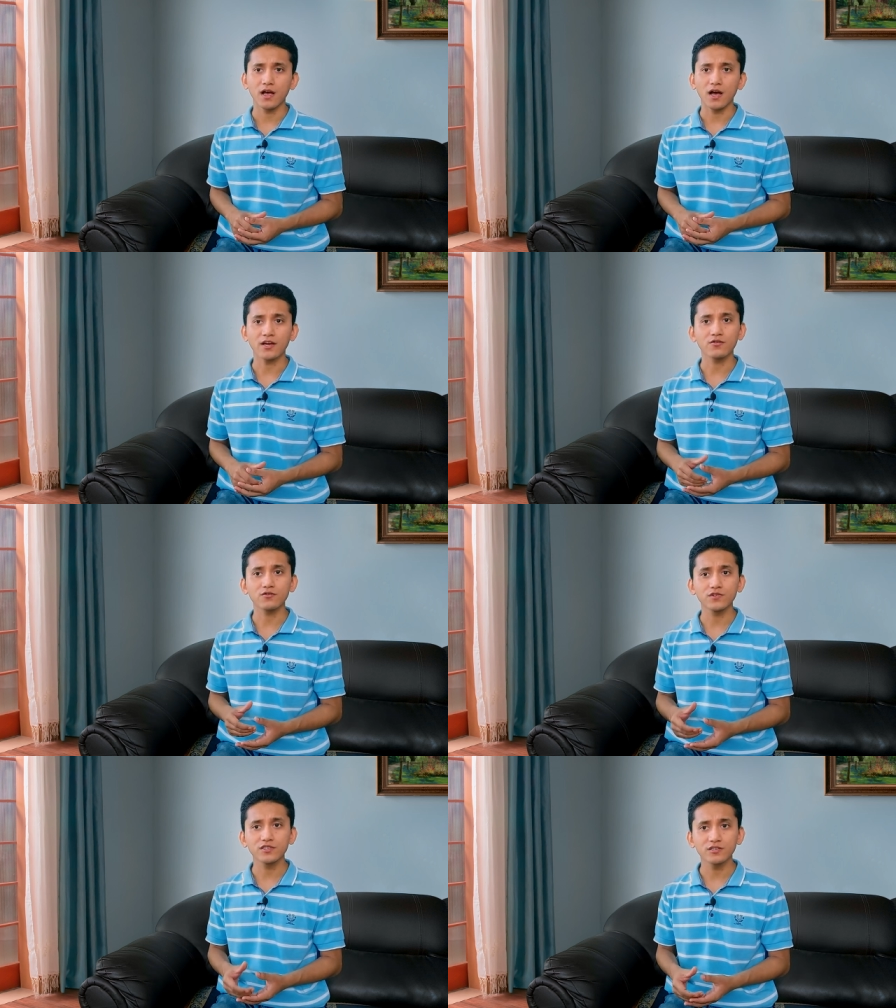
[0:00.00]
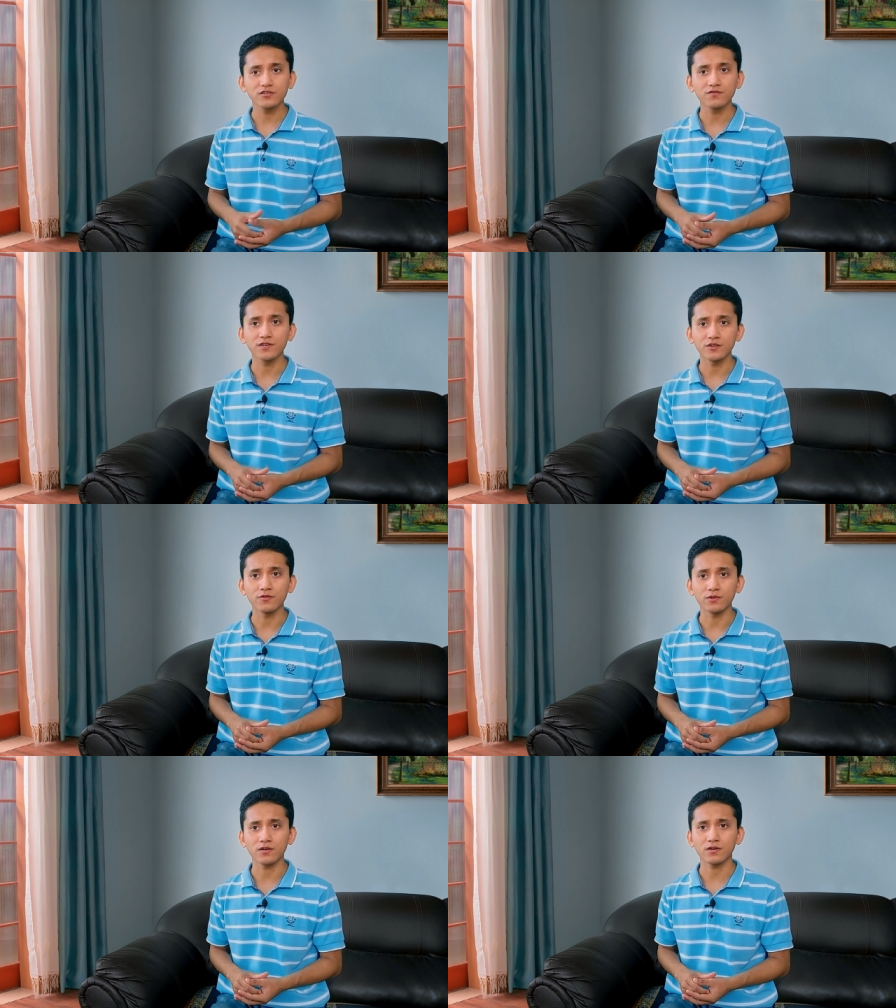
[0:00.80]
I could return to video
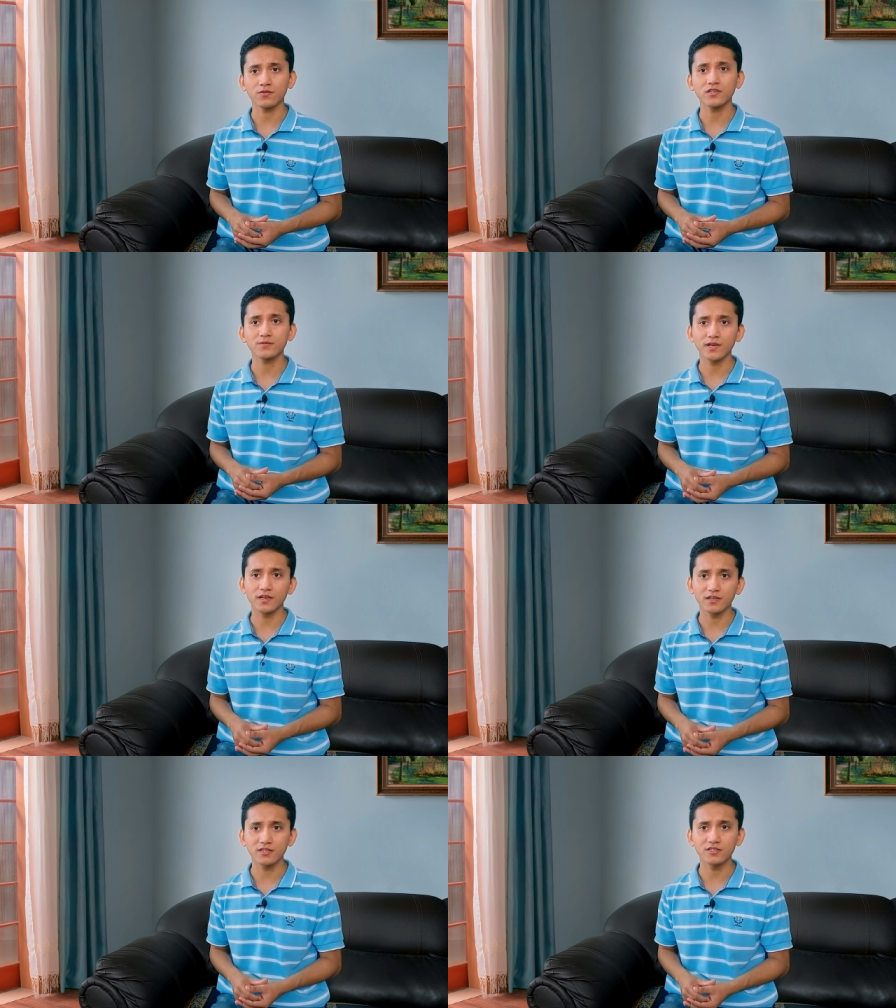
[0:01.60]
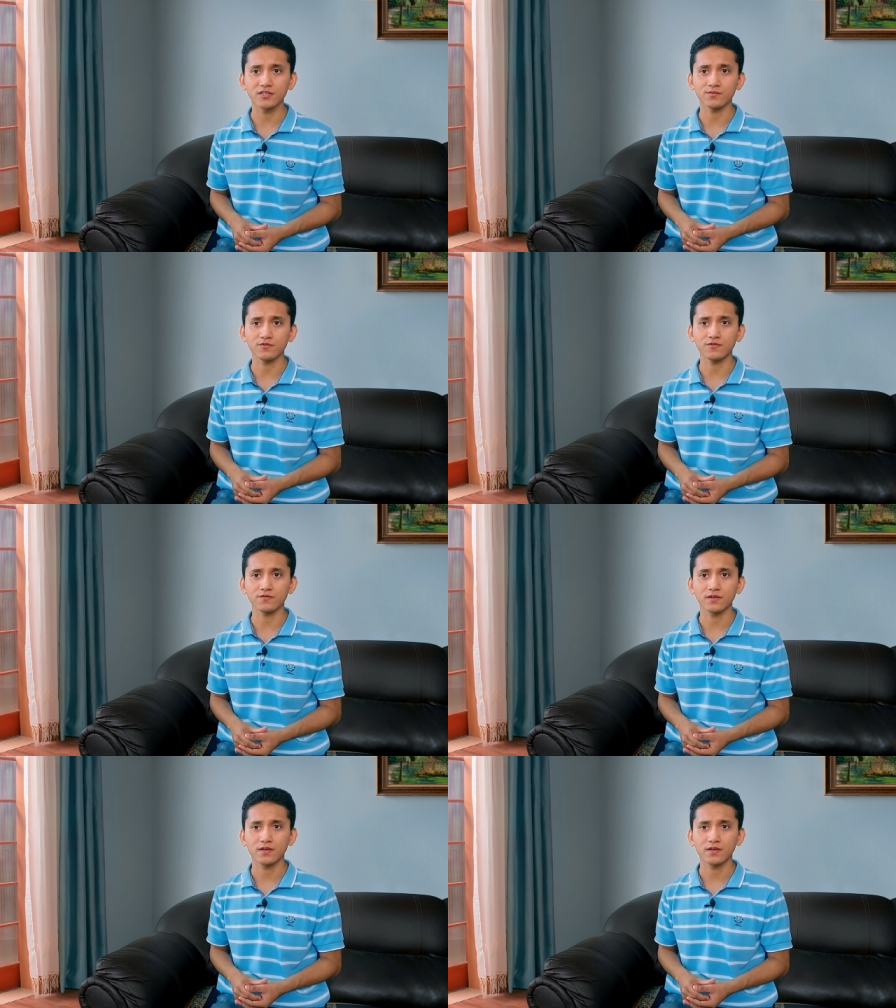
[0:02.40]
work once my condition improved.